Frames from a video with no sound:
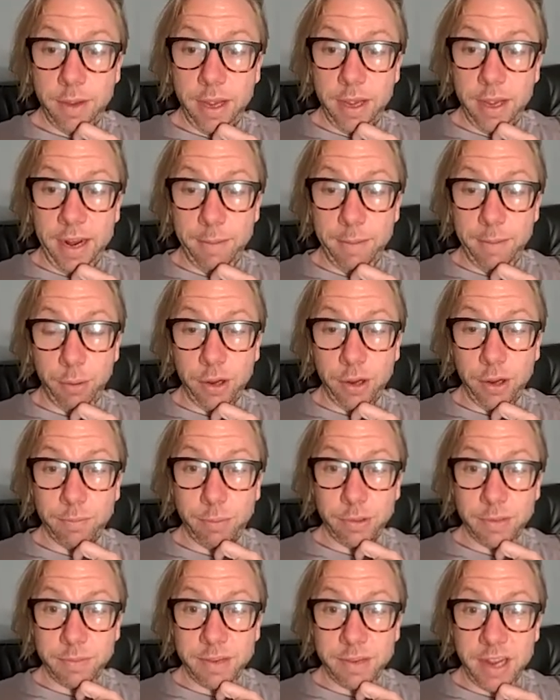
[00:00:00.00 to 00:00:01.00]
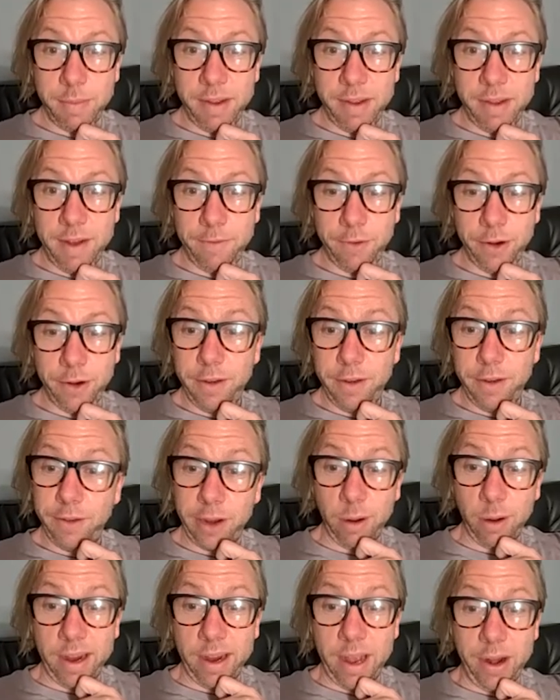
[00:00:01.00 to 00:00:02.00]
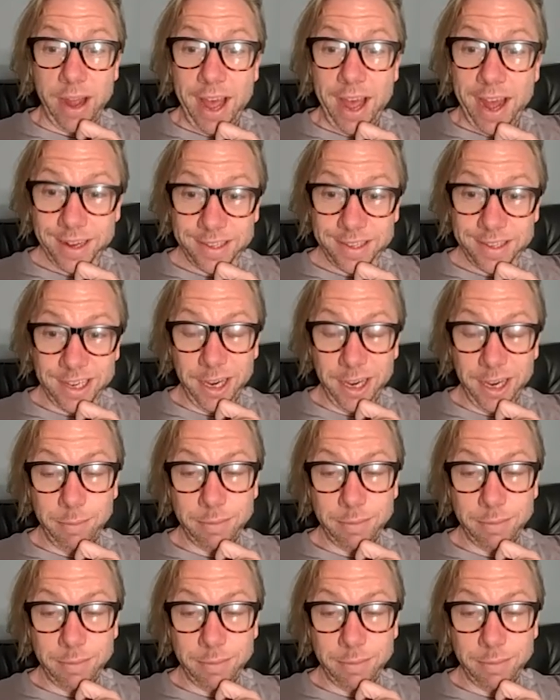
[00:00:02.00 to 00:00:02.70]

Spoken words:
and put some time and effort into figuring out ahead of time.